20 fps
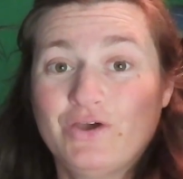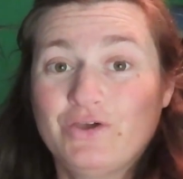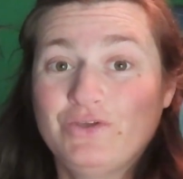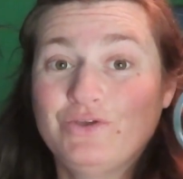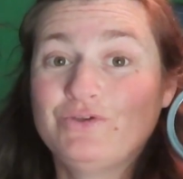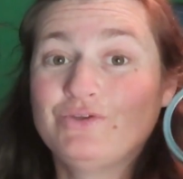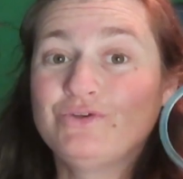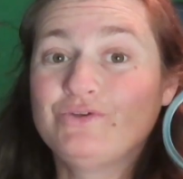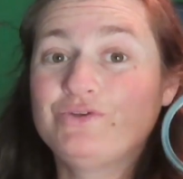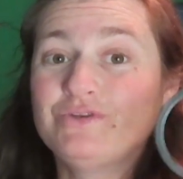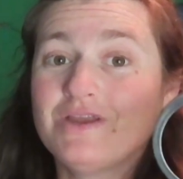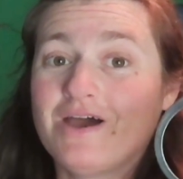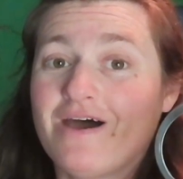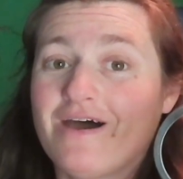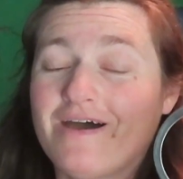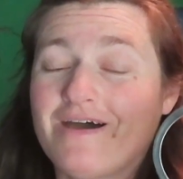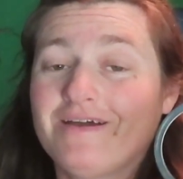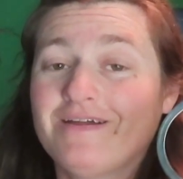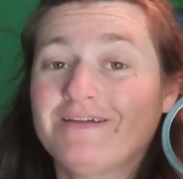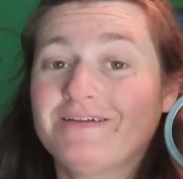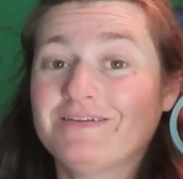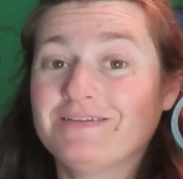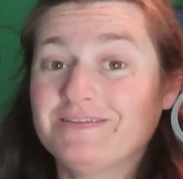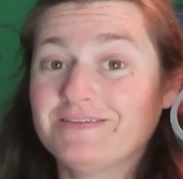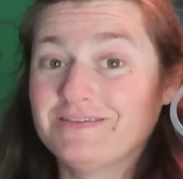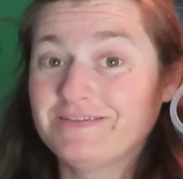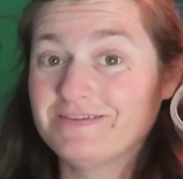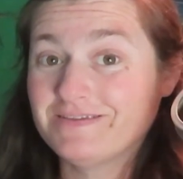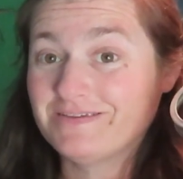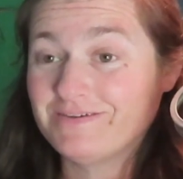You do not
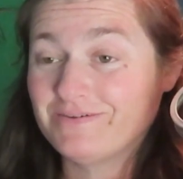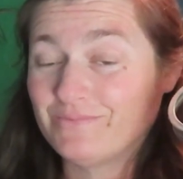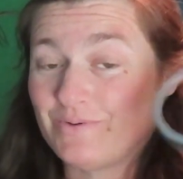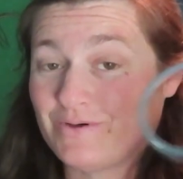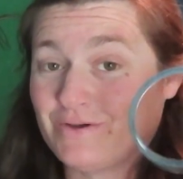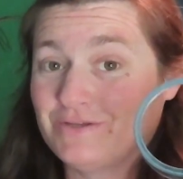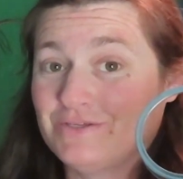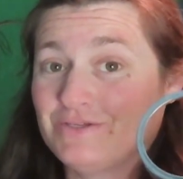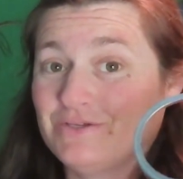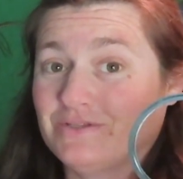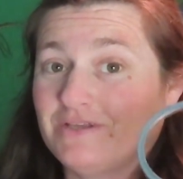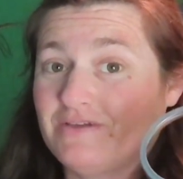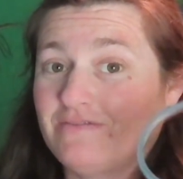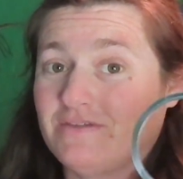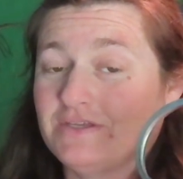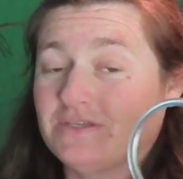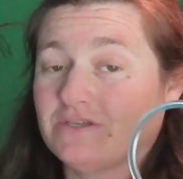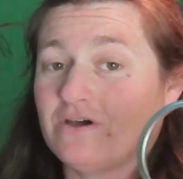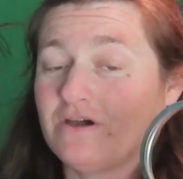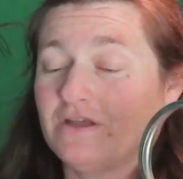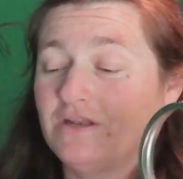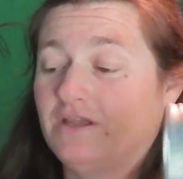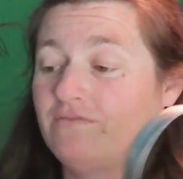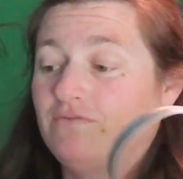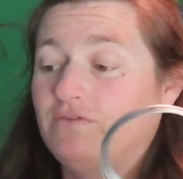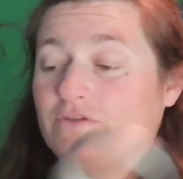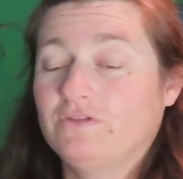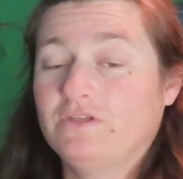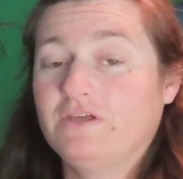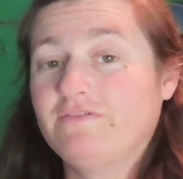want to leave these on.
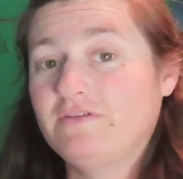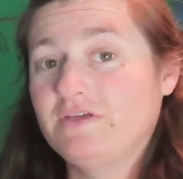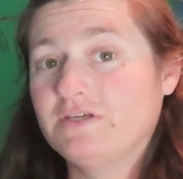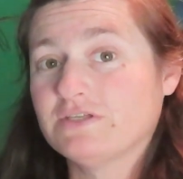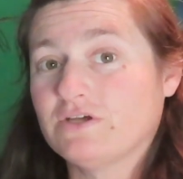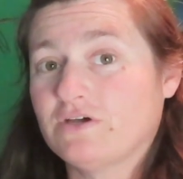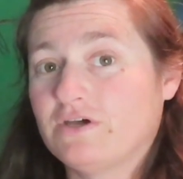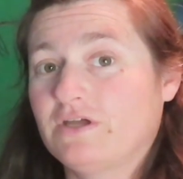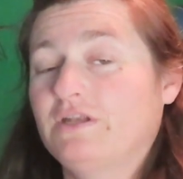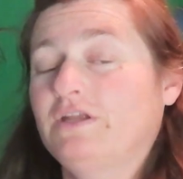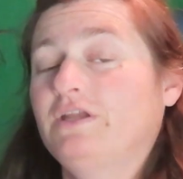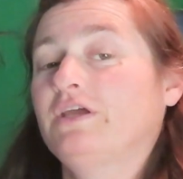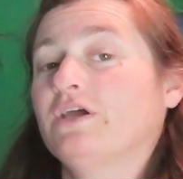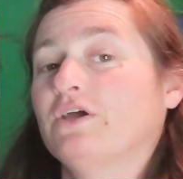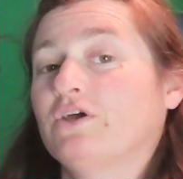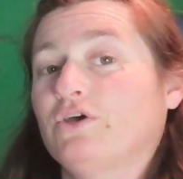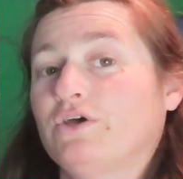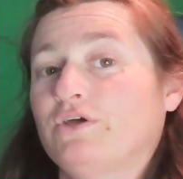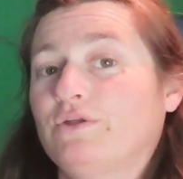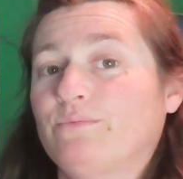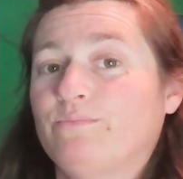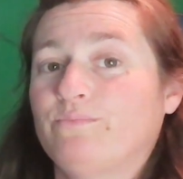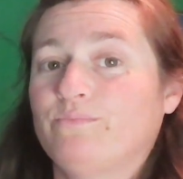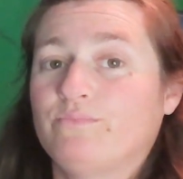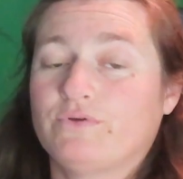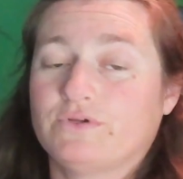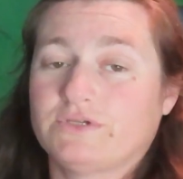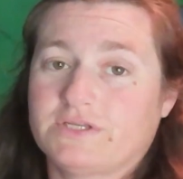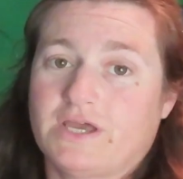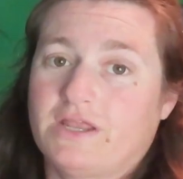If you leave these on, it could
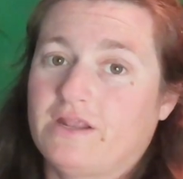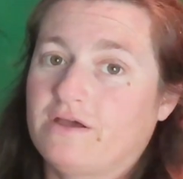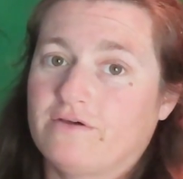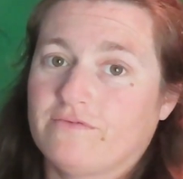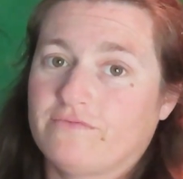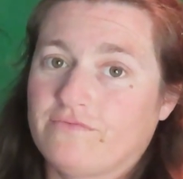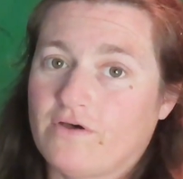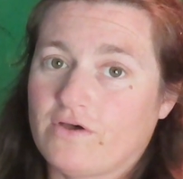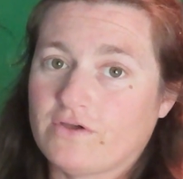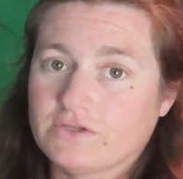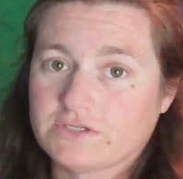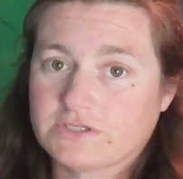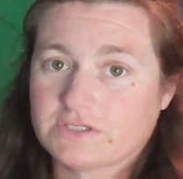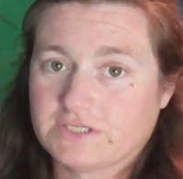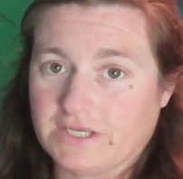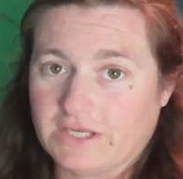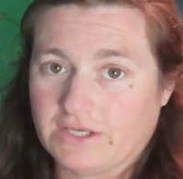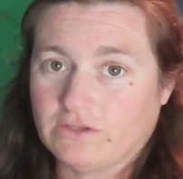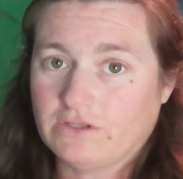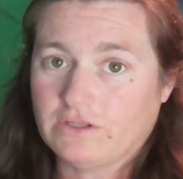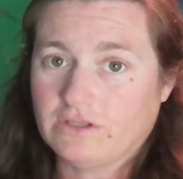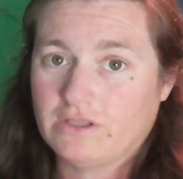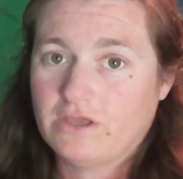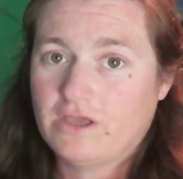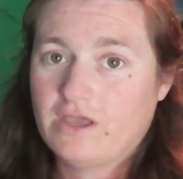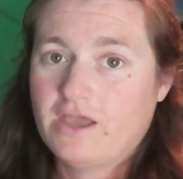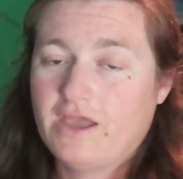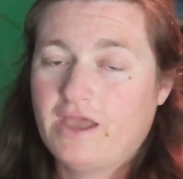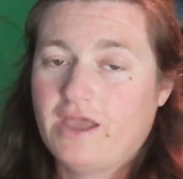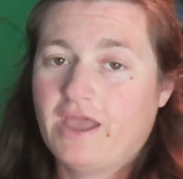present a false seal,
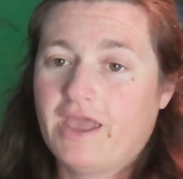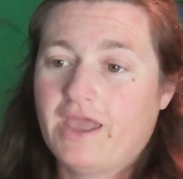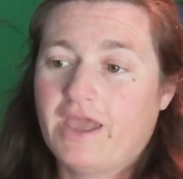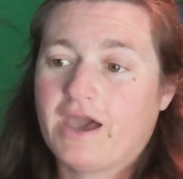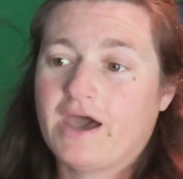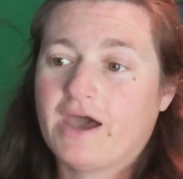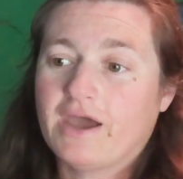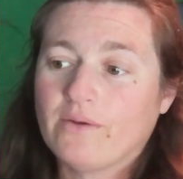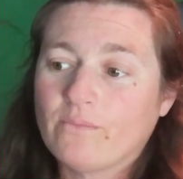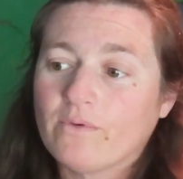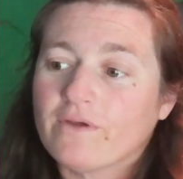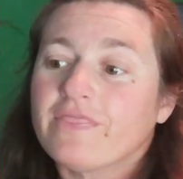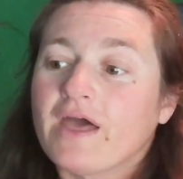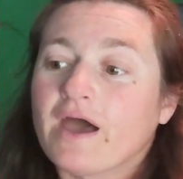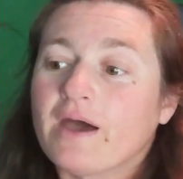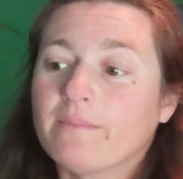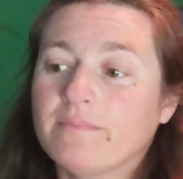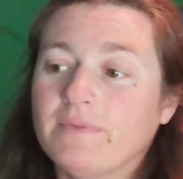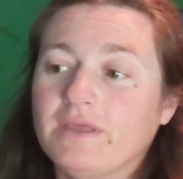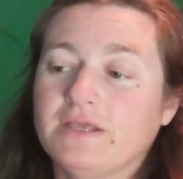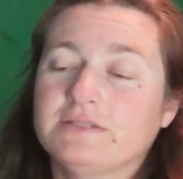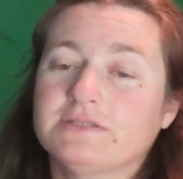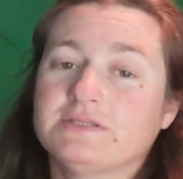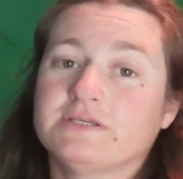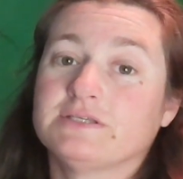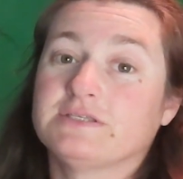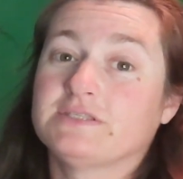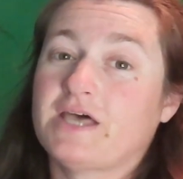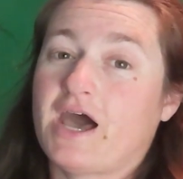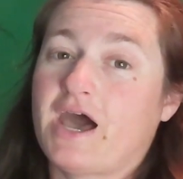And what that means
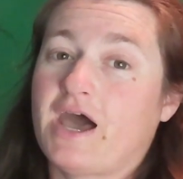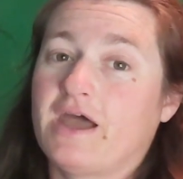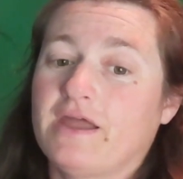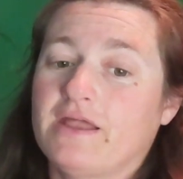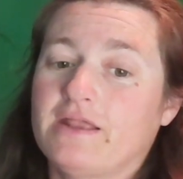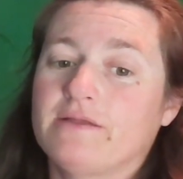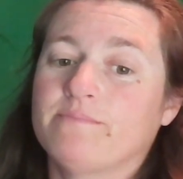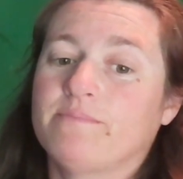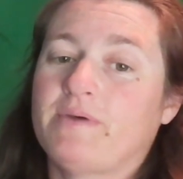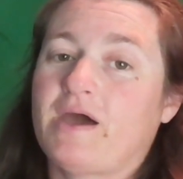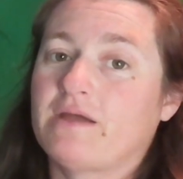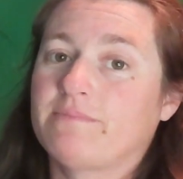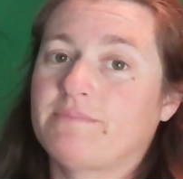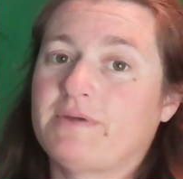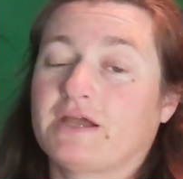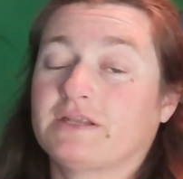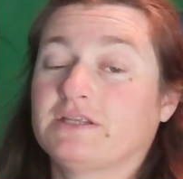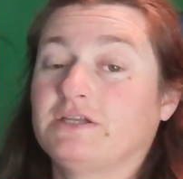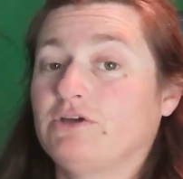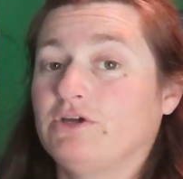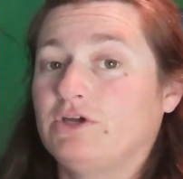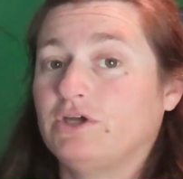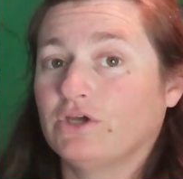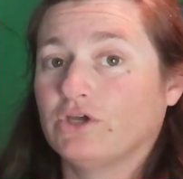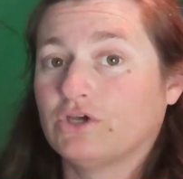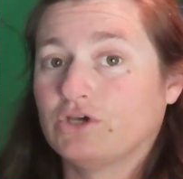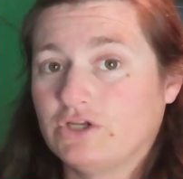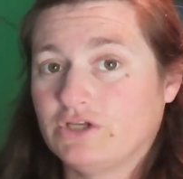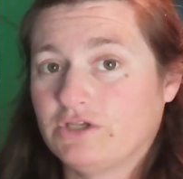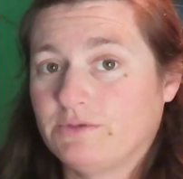is that bad bacteria
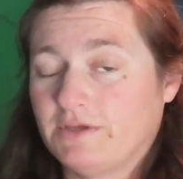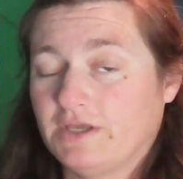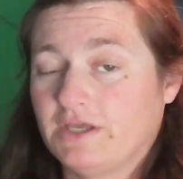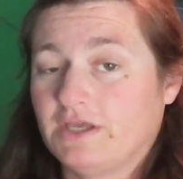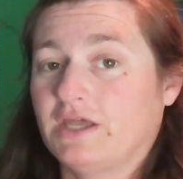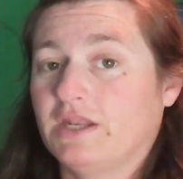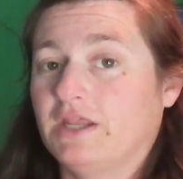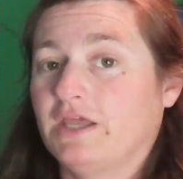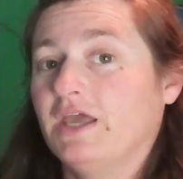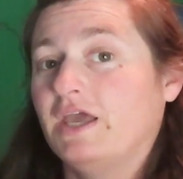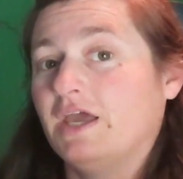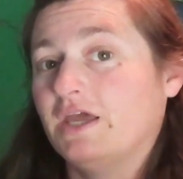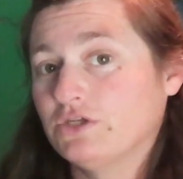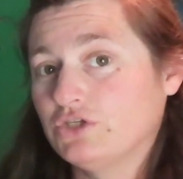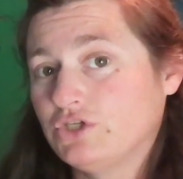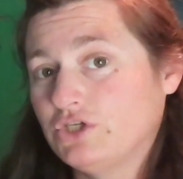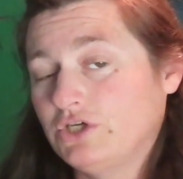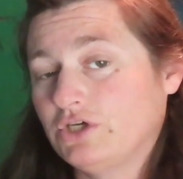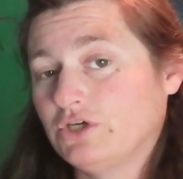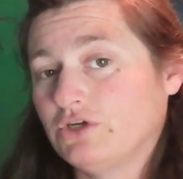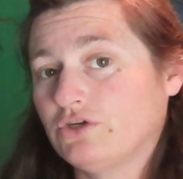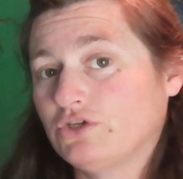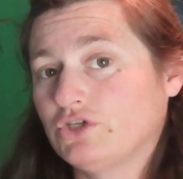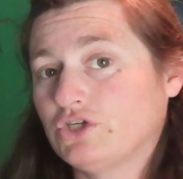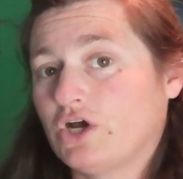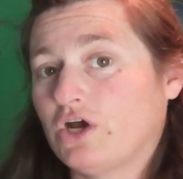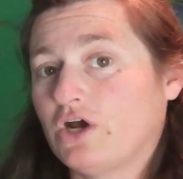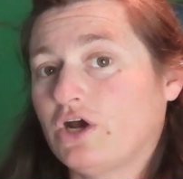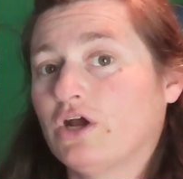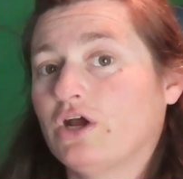could be getting into your
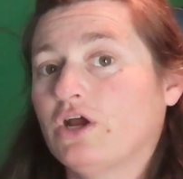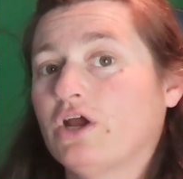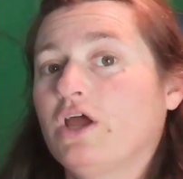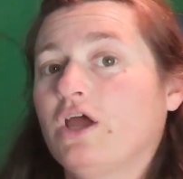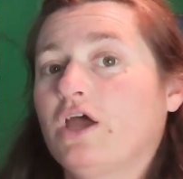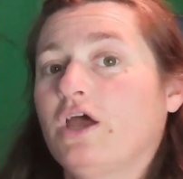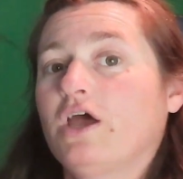jar